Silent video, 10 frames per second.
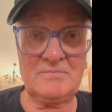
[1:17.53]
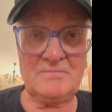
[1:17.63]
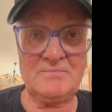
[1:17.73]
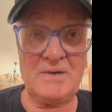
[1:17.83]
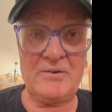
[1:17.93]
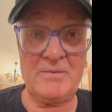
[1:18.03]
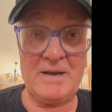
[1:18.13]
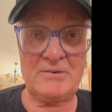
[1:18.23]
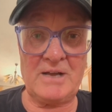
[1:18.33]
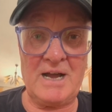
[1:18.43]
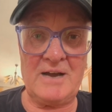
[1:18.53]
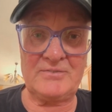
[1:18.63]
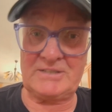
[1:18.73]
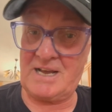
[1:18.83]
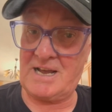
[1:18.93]
round about
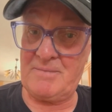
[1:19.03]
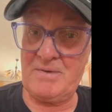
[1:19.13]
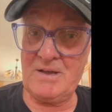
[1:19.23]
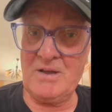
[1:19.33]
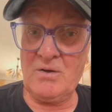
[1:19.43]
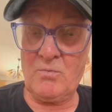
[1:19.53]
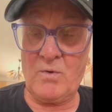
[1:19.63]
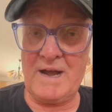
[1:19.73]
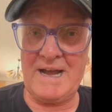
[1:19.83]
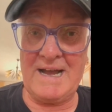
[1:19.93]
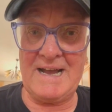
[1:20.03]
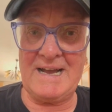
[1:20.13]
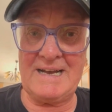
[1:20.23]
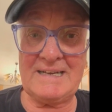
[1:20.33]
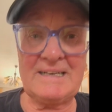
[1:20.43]
half time
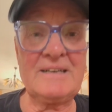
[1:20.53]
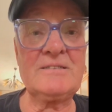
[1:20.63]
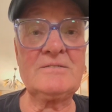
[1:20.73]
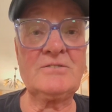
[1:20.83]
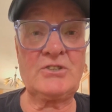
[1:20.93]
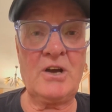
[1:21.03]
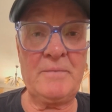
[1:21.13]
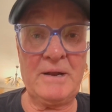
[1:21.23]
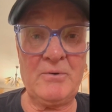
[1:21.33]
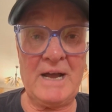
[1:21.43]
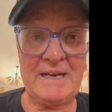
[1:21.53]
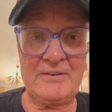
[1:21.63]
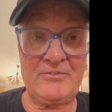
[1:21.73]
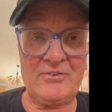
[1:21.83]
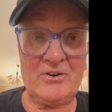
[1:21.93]
where Germany were
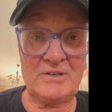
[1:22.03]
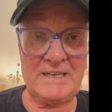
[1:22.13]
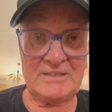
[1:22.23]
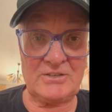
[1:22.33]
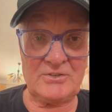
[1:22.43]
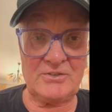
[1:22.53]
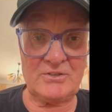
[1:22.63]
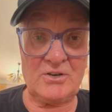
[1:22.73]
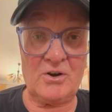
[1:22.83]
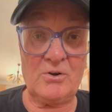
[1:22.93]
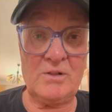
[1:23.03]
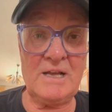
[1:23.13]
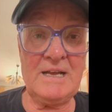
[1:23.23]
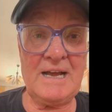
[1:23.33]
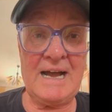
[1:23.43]
heading for yet another goal
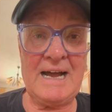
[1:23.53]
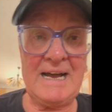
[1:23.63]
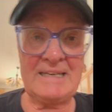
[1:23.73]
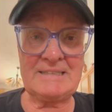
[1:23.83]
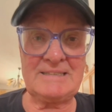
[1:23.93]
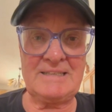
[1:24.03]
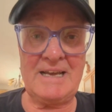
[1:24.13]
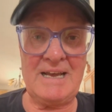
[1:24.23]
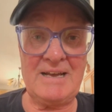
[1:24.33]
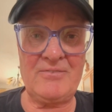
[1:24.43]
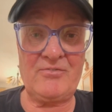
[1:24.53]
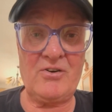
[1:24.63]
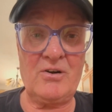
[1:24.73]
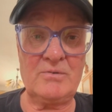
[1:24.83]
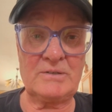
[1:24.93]
and their
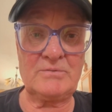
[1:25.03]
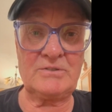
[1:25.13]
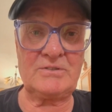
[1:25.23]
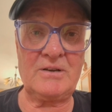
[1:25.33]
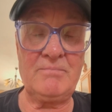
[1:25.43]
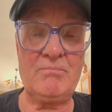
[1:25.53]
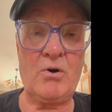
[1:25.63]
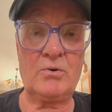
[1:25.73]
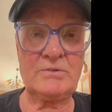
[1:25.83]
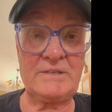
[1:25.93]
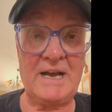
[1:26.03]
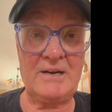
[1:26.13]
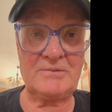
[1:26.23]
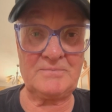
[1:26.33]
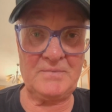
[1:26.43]
forward was mown
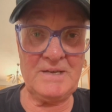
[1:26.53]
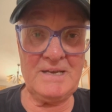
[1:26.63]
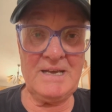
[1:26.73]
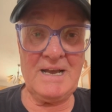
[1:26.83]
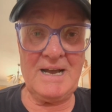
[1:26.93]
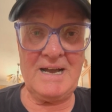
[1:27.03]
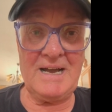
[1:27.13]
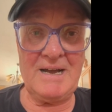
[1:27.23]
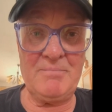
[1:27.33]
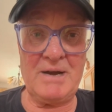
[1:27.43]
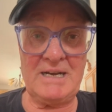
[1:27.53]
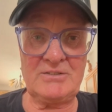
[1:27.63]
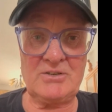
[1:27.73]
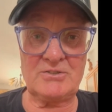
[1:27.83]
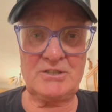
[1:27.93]
down uh, by a
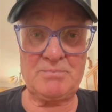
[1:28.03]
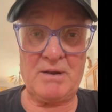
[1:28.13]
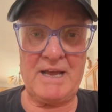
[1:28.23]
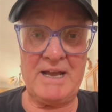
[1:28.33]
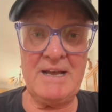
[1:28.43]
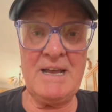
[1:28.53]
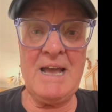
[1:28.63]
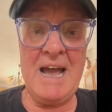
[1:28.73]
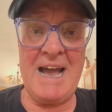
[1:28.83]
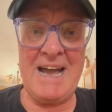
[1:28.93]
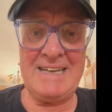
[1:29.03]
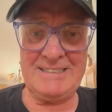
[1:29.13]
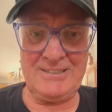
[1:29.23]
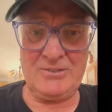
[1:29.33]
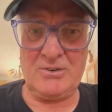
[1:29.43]
Scottish player.
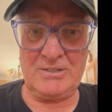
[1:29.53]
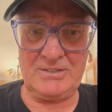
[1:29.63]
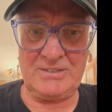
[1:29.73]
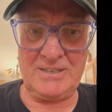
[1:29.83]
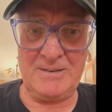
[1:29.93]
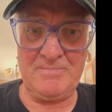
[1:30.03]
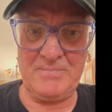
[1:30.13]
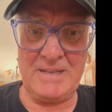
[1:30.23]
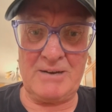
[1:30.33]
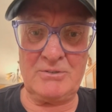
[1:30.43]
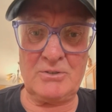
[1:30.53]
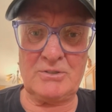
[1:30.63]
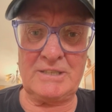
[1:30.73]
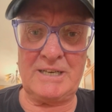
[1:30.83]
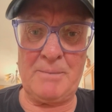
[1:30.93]
And of course, um, that
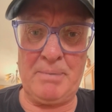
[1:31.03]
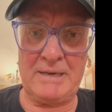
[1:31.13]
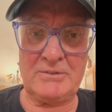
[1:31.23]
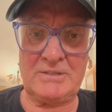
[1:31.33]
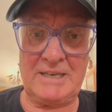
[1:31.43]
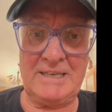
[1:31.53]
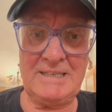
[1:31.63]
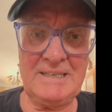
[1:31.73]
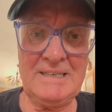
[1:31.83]
resulted in a penalty